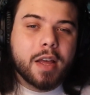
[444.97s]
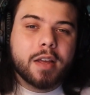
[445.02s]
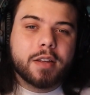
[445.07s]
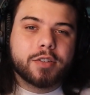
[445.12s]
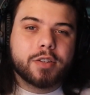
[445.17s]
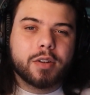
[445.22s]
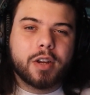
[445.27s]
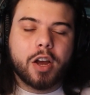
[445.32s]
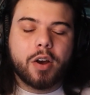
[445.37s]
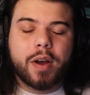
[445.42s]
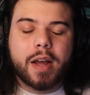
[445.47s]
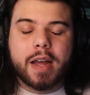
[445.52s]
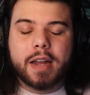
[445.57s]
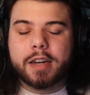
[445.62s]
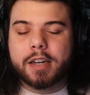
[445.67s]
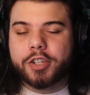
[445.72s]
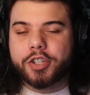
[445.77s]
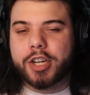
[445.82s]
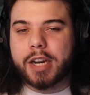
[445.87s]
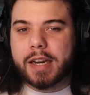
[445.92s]
so go
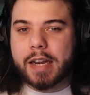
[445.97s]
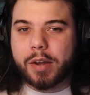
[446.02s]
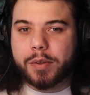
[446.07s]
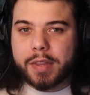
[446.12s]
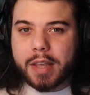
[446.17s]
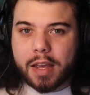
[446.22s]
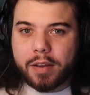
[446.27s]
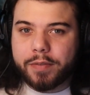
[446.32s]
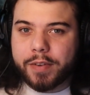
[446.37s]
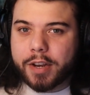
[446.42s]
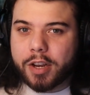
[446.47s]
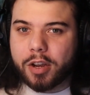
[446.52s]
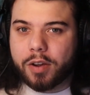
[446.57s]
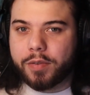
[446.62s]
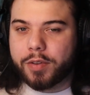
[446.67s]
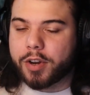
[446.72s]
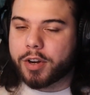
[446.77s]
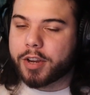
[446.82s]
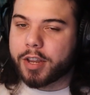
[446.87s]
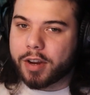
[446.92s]
ahead and check out that video
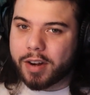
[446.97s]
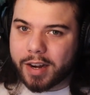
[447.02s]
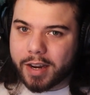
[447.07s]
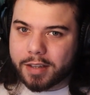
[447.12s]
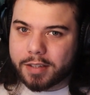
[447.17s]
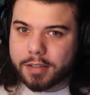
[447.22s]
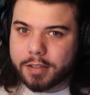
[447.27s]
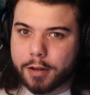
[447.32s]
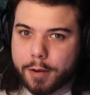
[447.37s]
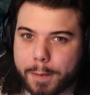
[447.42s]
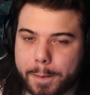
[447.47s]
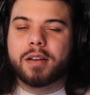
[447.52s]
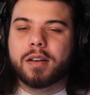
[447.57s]
if you're curious.